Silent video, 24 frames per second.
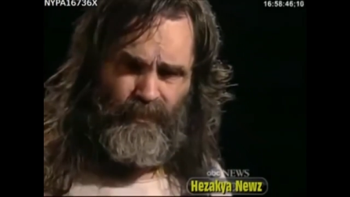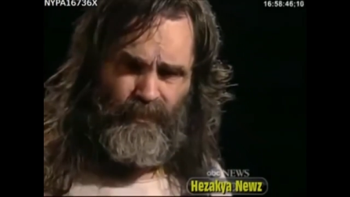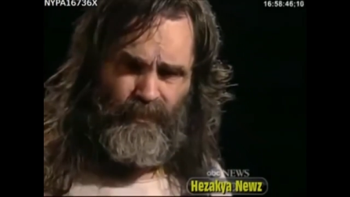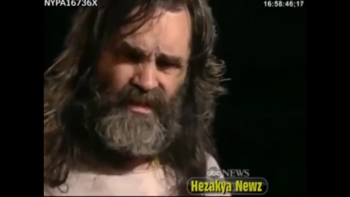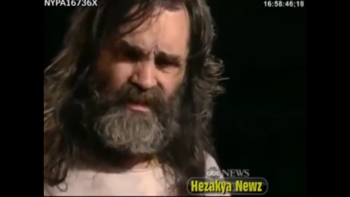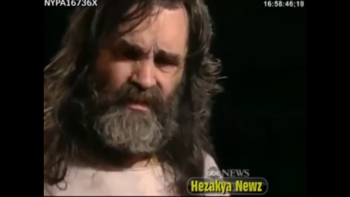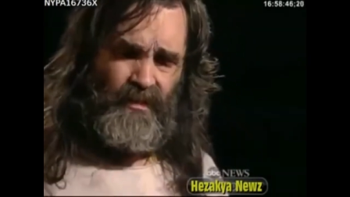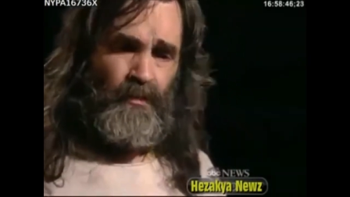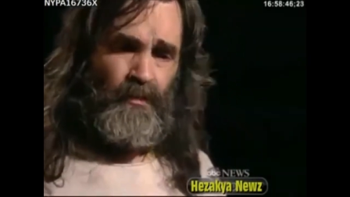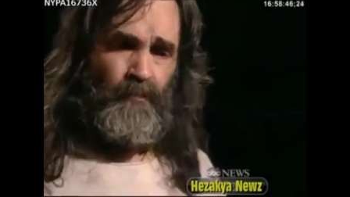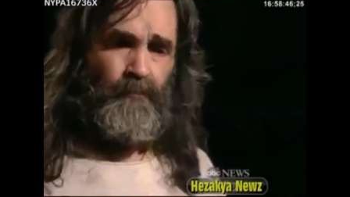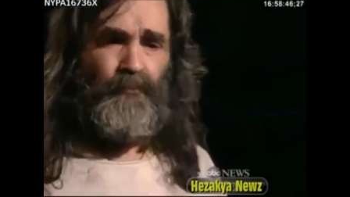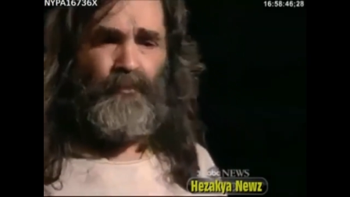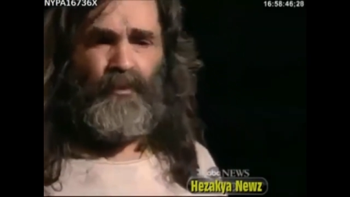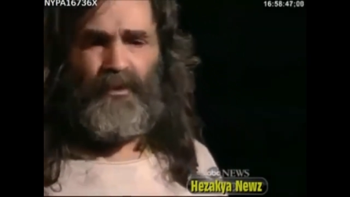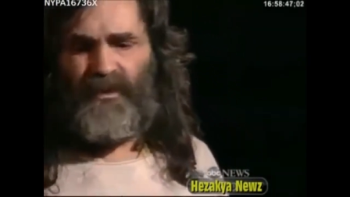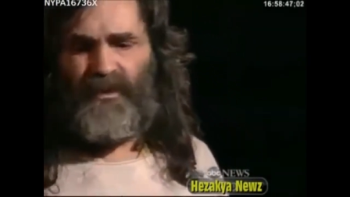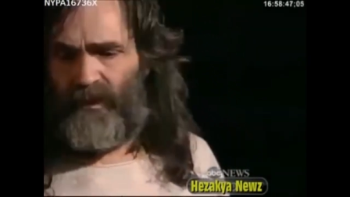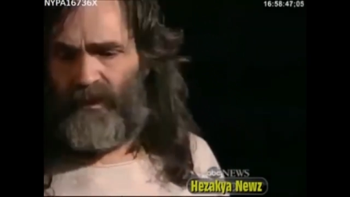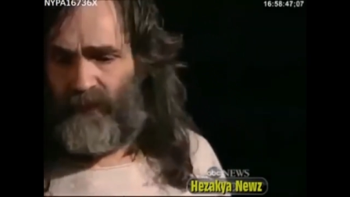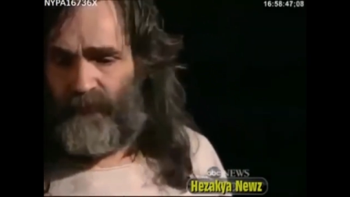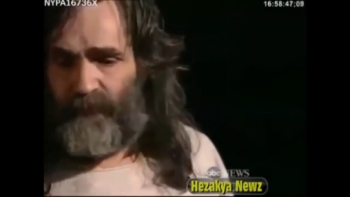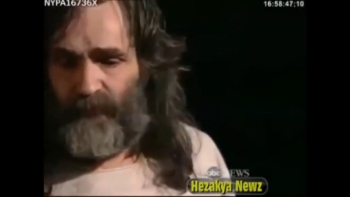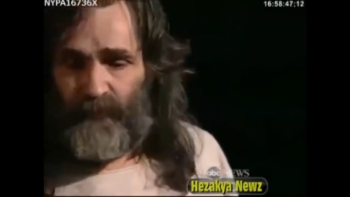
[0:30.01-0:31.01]
forget,
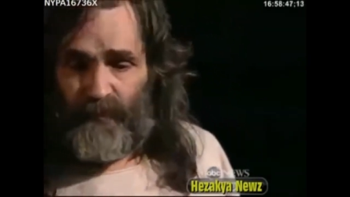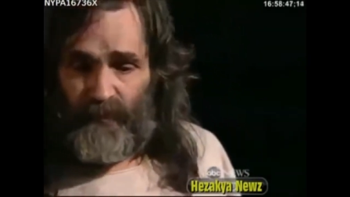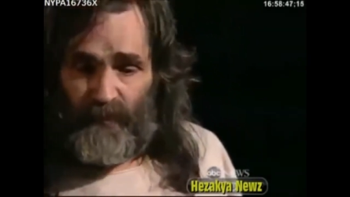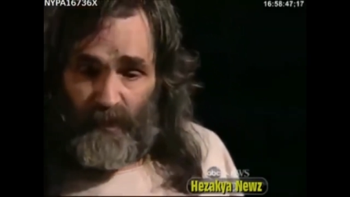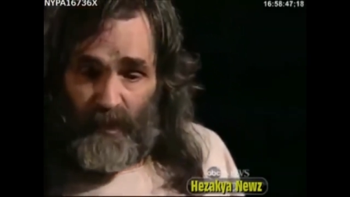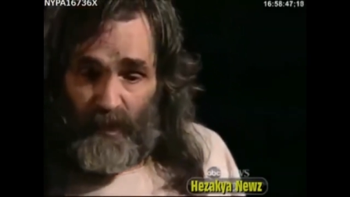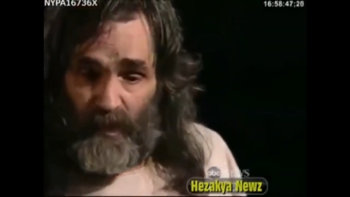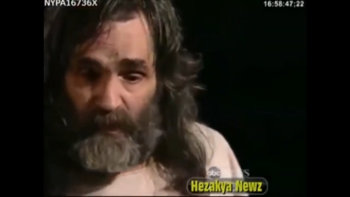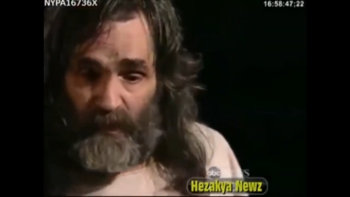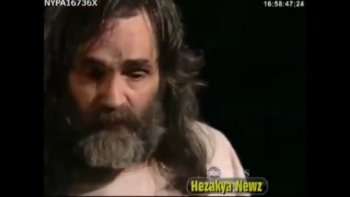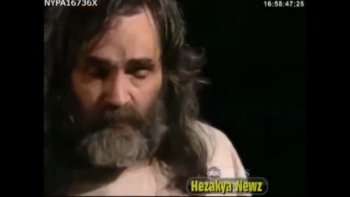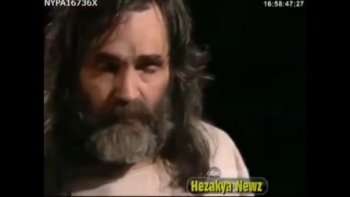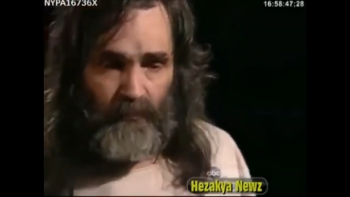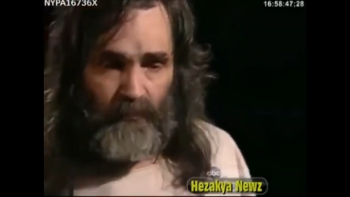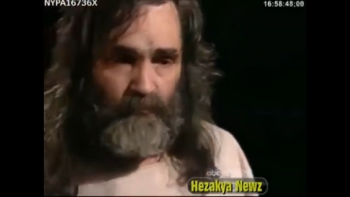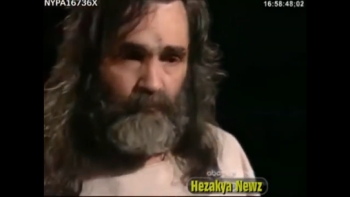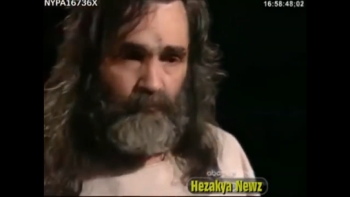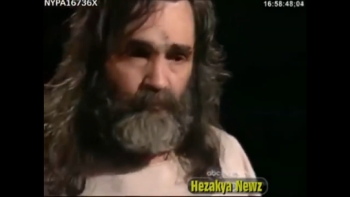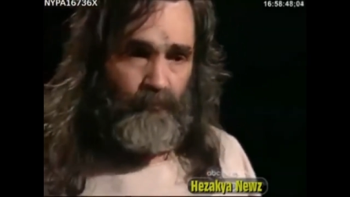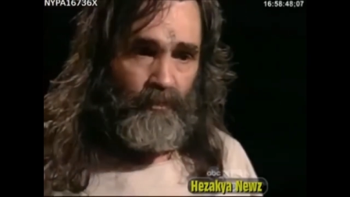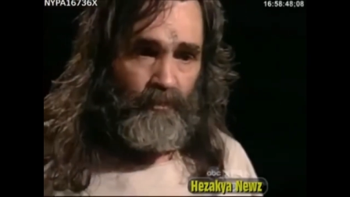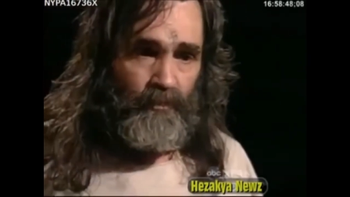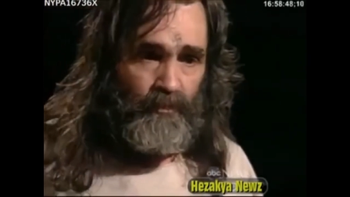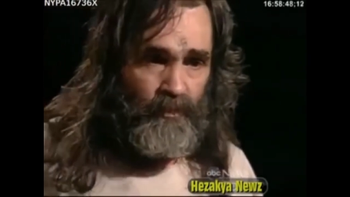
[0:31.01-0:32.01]
forget, forgot
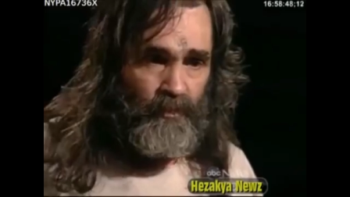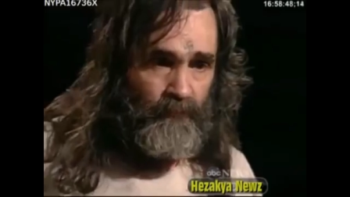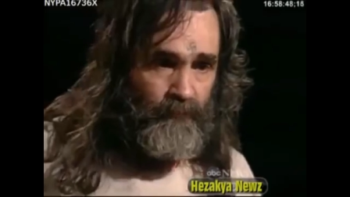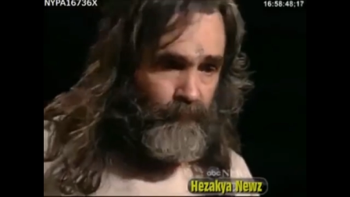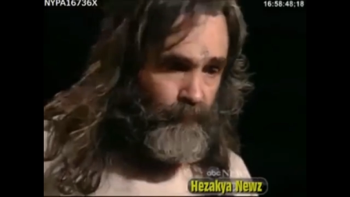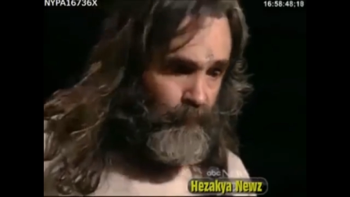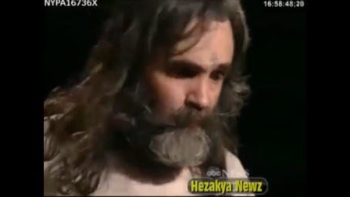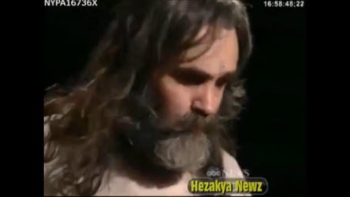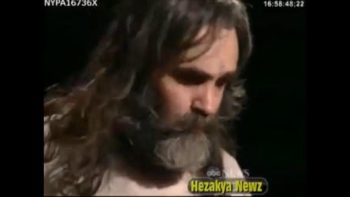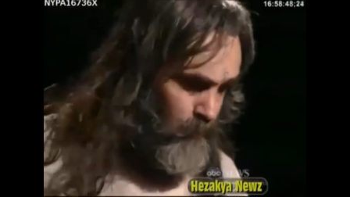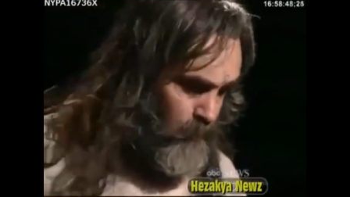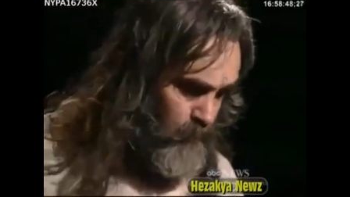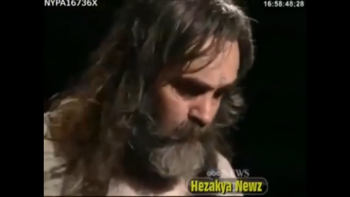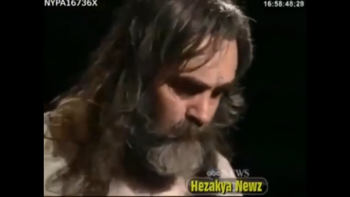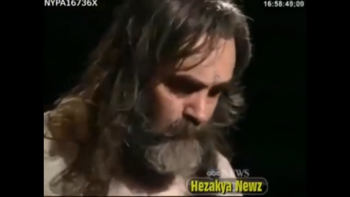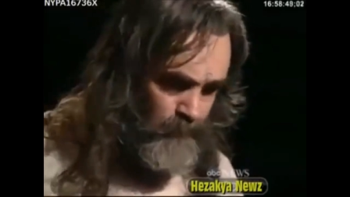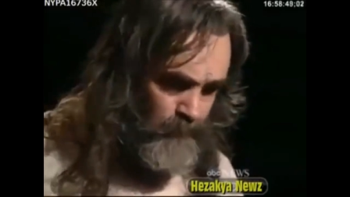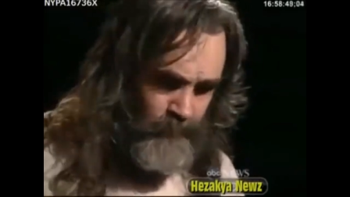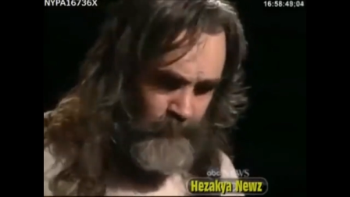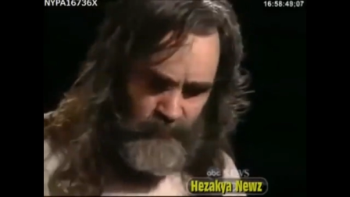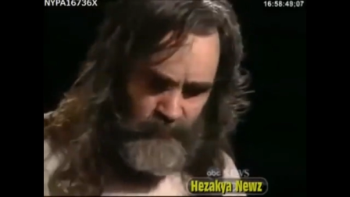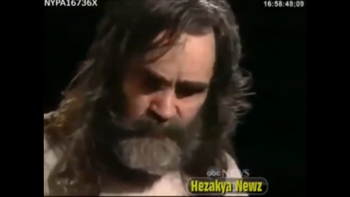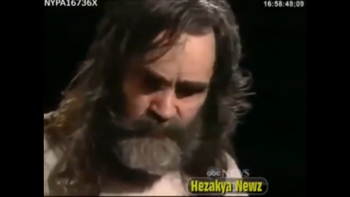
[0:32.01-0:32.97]
forget, forgot,